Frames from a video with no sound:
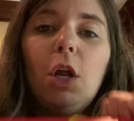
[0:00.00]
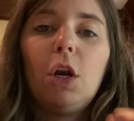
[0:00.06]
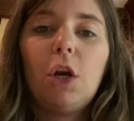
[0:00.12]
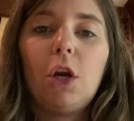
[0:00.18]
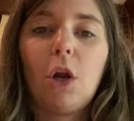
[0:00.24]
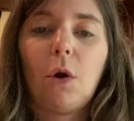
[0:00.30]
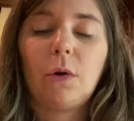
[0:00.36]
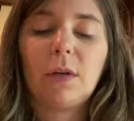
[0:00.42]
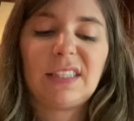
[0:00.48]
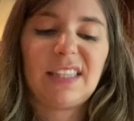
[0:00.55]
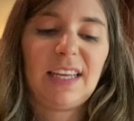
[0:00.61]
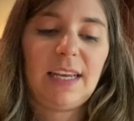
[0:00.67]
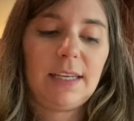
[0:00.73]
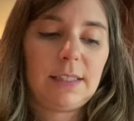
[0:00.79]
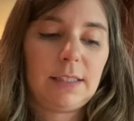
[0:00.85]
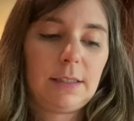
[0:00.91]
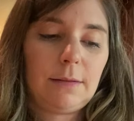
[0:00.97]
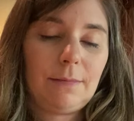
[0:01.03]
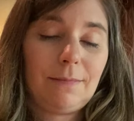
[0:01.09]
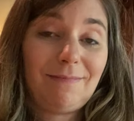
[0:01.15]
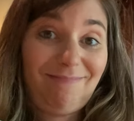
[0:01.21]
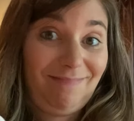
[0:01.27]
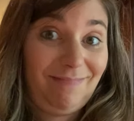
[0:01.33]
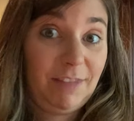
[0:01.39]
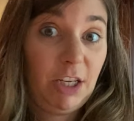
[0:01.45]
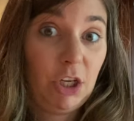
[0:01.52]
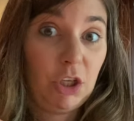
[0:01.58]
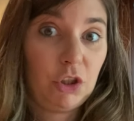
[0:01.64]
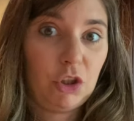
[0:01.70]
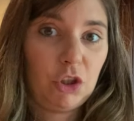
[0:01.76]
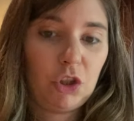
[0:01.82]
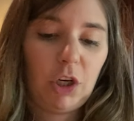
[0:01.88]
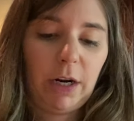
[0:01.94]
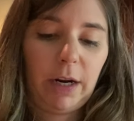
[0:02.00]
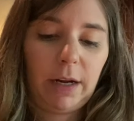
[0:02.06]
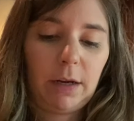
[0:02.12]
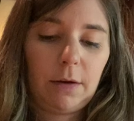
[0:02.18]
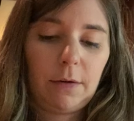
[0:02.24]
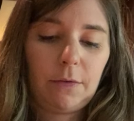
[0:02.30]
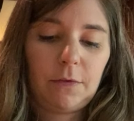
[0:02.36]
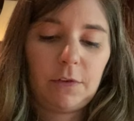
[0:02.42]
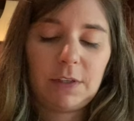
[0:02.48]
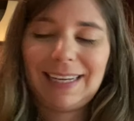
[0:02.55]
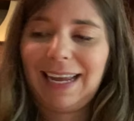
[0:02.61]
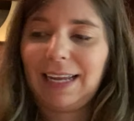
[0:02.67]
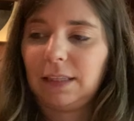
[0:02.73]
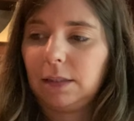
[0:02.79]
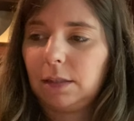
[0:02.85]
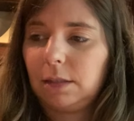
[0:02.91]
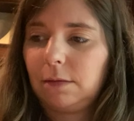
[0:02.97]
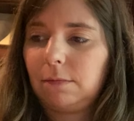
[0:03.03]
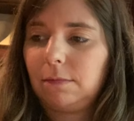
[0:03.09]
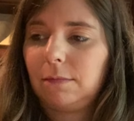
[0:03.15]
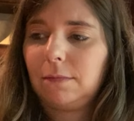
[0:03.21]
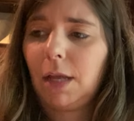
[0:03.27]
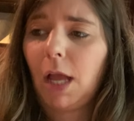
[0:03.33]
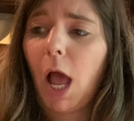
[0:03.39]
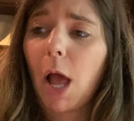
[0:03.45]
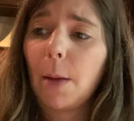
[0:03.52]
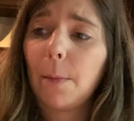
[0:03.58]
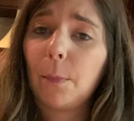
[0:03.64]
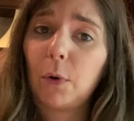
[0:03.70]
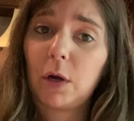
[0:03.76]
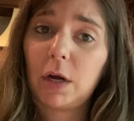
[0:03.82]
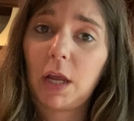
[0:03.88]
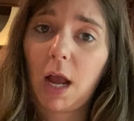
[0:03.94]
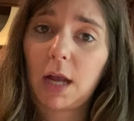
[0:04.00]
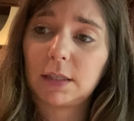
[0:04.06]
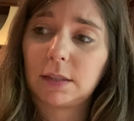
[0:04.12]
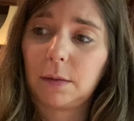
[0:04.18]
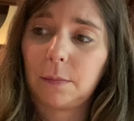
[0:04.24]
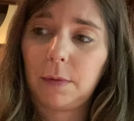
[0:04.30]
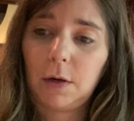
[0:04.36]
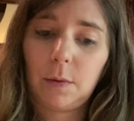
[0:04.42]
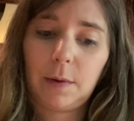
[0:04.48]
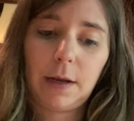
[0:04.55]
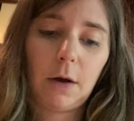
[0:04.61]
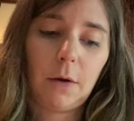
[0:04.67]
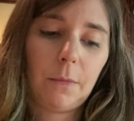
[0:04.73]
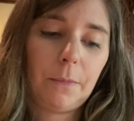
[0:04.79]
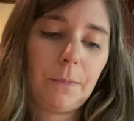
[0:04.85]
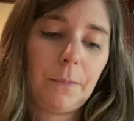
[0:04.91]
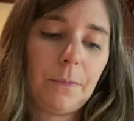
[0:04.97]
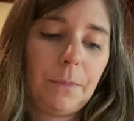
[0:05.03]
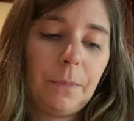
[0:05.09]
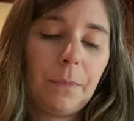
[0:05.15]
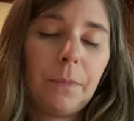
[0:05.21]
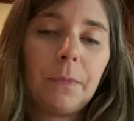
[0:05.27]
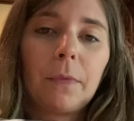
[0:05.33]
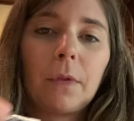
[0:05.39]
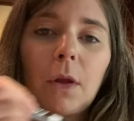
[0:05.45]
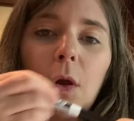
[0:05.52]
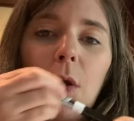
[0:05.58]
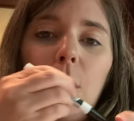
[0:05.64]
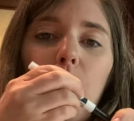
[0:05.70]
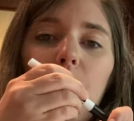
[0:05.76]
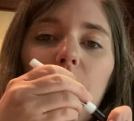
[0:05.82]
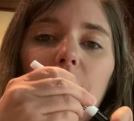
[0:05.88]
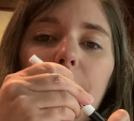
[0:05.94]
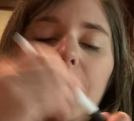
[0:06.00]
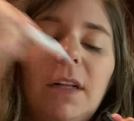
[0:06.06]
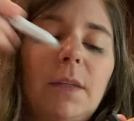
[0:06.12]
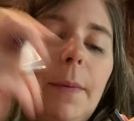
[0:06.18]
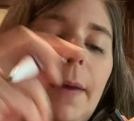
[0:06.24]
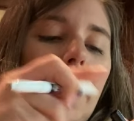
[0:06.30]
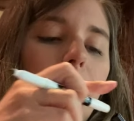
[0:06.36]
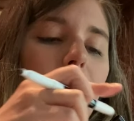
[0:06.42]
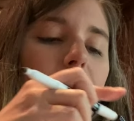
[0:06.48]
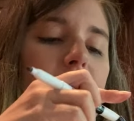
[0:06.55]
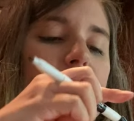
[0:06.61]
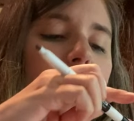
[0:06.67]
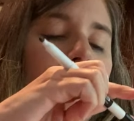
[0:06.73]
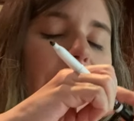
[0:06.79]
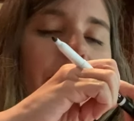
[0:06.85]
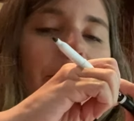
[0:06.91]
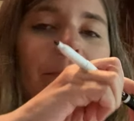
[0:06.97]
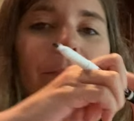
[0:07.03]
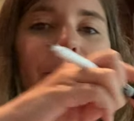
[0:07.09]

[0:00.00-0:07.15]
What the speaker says: Notice this. Here's your trick for 10s. Pretty awesome. Here we go. When you're multiplying by 10,